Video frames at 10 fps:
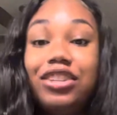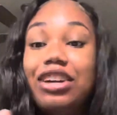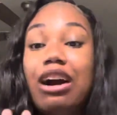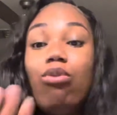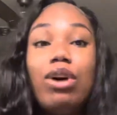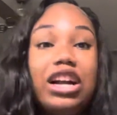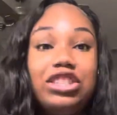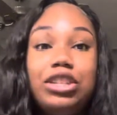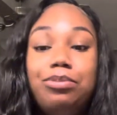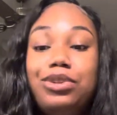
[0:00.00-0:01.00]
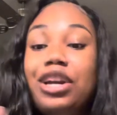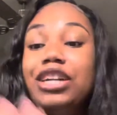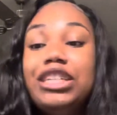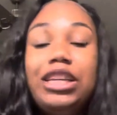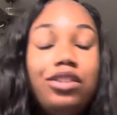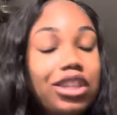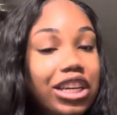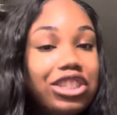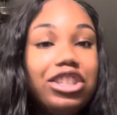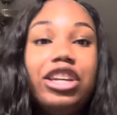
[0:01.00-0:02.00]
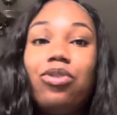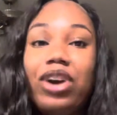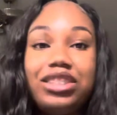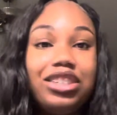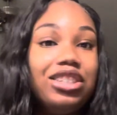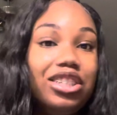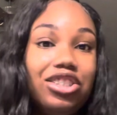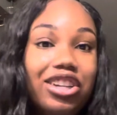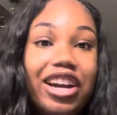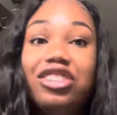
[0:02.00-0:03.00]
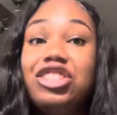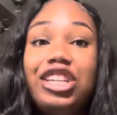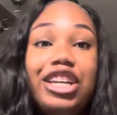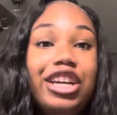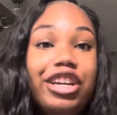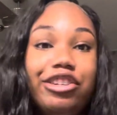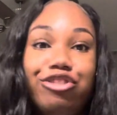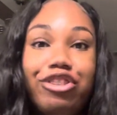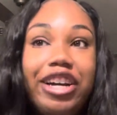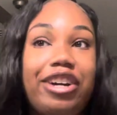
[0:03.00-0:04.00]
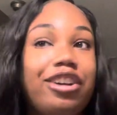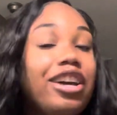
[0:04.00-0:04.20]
So I washed it, deconditioned it, washed the conditioner out, and just let it air dry.